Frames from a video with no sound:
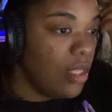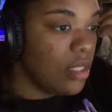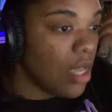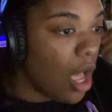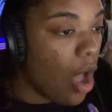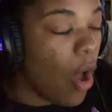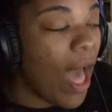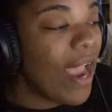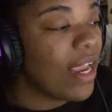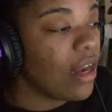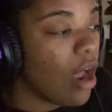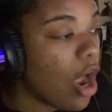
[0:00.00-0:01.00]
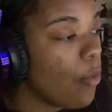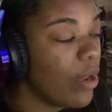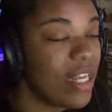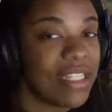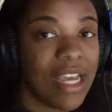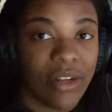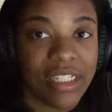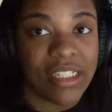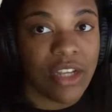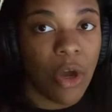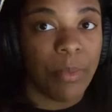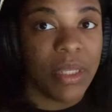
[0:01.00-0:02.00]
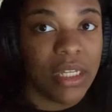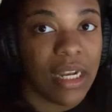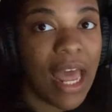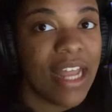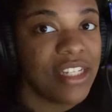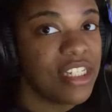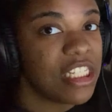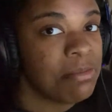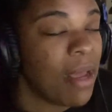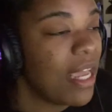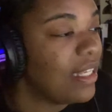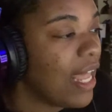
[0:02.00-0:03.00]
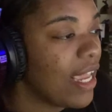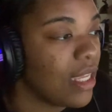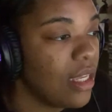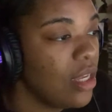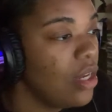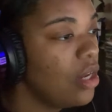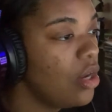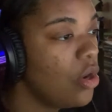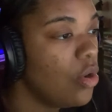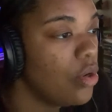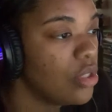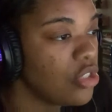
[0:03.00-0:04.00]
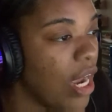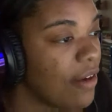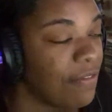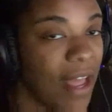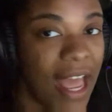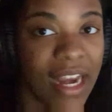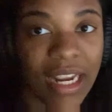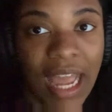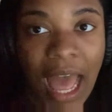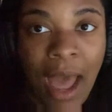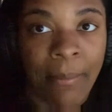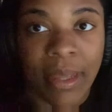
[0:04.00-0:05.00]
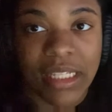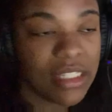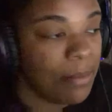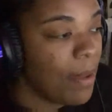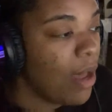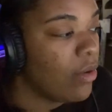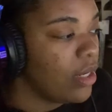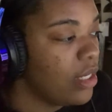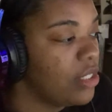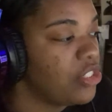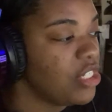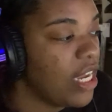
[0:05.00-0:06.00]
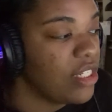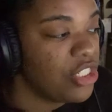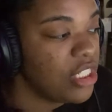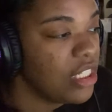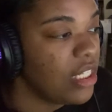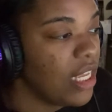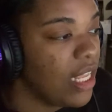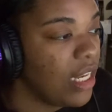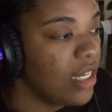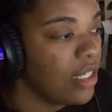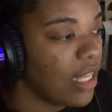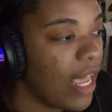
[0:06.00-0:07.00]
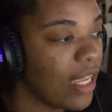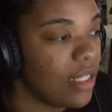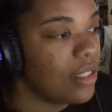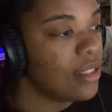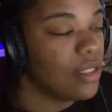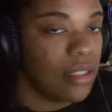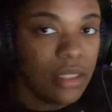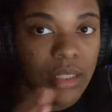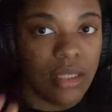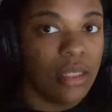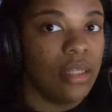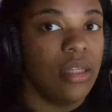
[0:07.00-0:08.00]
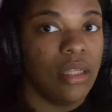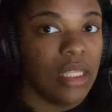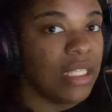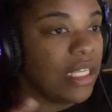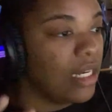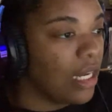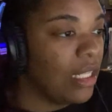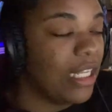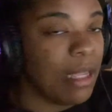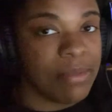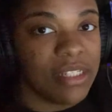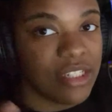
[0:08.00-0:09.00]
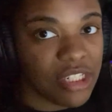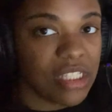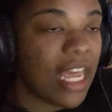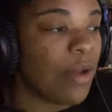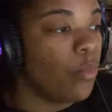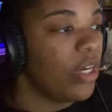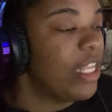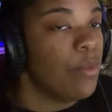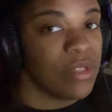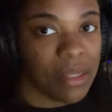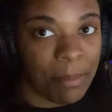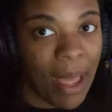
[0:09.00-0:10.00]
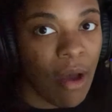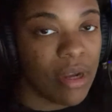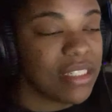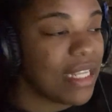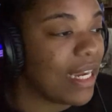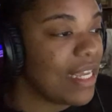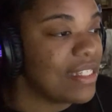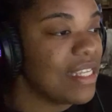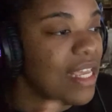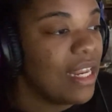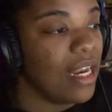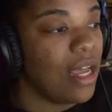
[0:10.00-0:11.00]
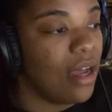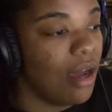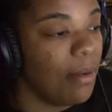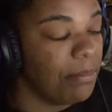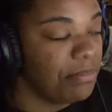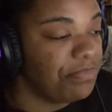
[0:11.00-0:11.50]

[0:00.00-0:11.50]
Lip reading: Y'all, I can already tell this is going to be good. I just might, like, try to find the comics about Shang-Chi and, like, get a glimpse of just, like, what he was about. Because, like I said, I